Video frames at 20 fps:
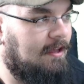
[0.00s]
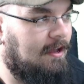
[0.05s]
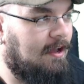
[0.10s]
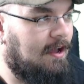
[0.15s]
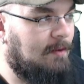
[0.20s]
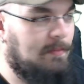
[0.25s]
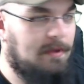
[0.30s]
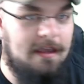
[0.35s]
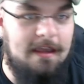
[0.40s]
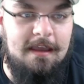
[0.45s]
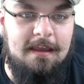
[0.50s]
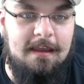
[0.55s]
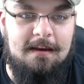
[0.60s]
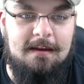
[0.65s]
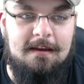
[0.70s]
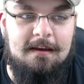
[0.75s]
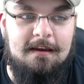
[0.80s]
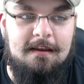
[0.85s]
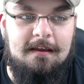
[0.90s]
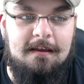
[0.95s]
I mean,
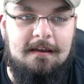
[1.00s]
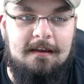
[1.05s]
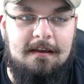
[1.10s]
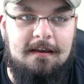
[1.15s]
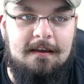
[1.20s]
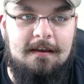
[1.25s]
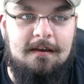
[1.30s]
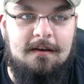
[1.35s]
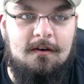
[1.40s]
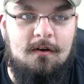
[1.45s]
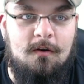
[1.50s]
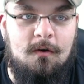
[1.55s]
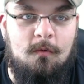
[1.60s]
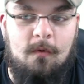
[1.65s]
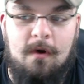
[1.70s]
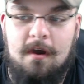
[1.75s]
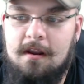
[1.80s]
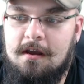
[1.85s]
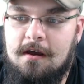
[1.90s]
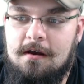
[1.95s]
way
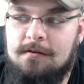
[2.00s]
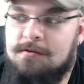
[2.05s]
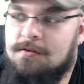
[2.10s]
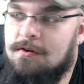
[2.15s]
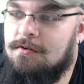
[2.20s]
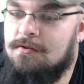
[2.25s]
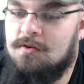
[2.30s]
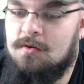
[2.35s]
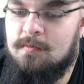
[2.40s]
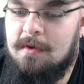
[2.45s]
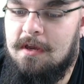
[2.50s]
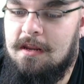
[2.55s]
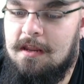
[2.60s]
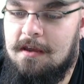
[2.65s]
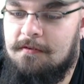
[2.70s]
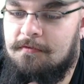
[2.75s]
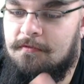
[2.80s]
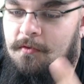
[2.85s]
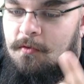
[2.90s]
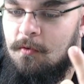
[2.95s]
to go social media
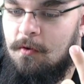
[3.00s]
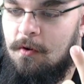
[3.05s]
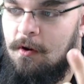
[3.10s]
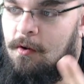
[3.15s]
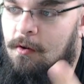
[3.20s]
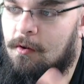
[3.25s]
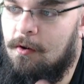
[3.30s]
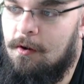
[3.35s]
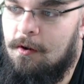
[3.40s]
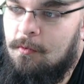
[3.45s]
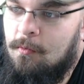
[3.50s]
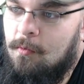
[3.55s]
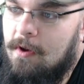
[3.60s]
for